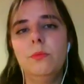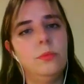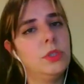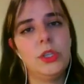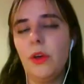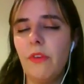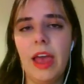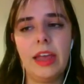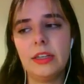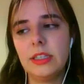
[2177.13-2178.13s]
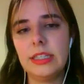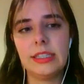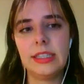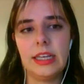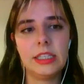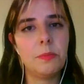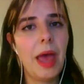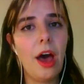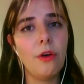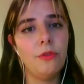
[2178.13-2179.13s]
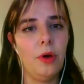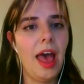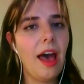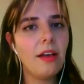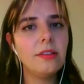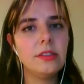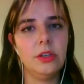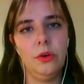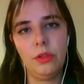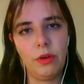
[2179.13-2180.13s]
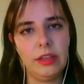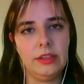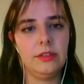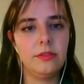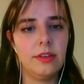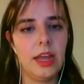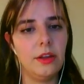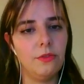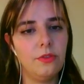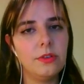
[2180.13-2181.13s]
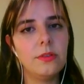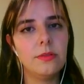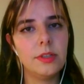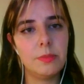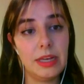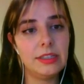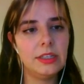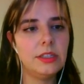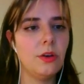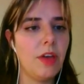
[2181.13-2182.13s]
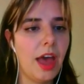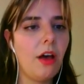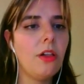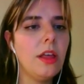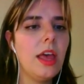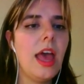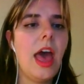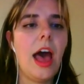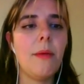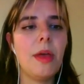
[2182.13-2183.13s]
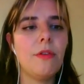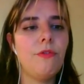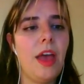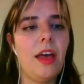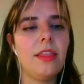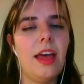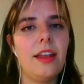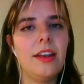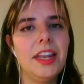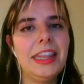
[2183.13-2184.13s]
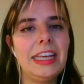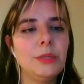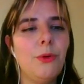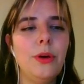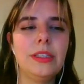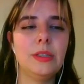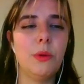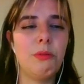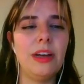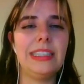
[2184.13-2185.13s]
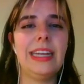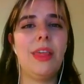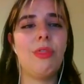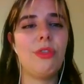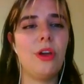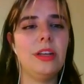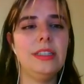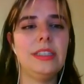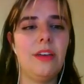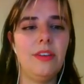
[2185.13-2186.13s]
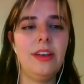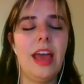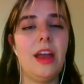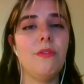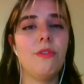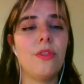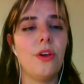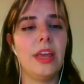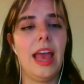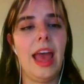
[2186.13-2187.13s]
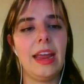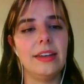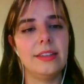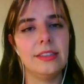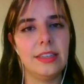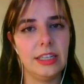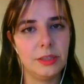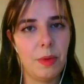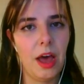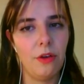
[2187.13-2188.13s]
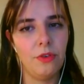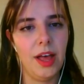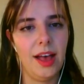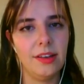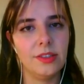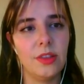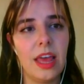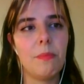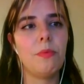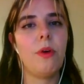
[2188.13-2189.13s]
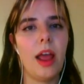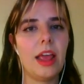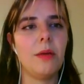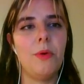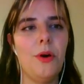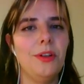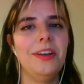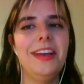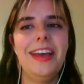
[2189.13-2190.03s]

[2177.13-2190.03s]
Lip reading: surveyed deceased powerful owls, so a threatened native species of owl, and found that these poisons were present in 37 out of 38 deceased powerful owls. So they're preying upon